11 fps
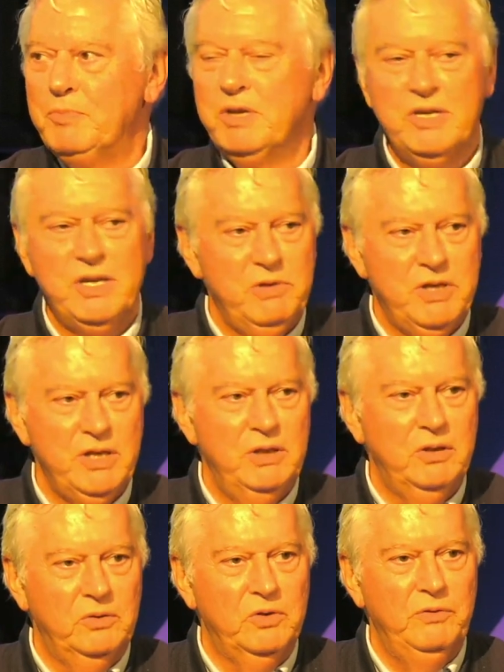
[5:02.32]
because they were so
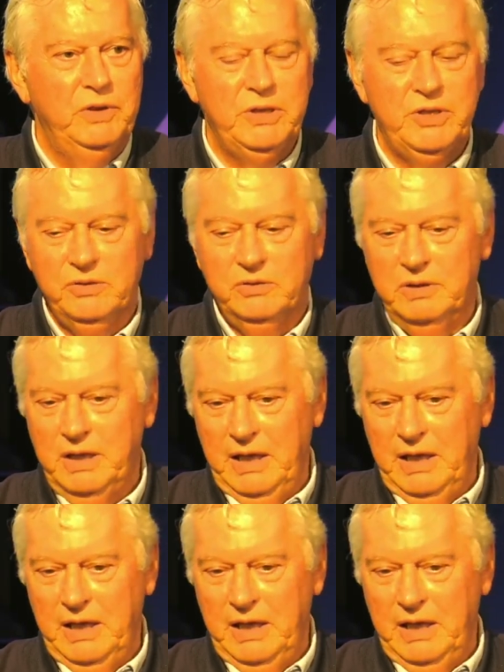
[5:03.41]
controversial.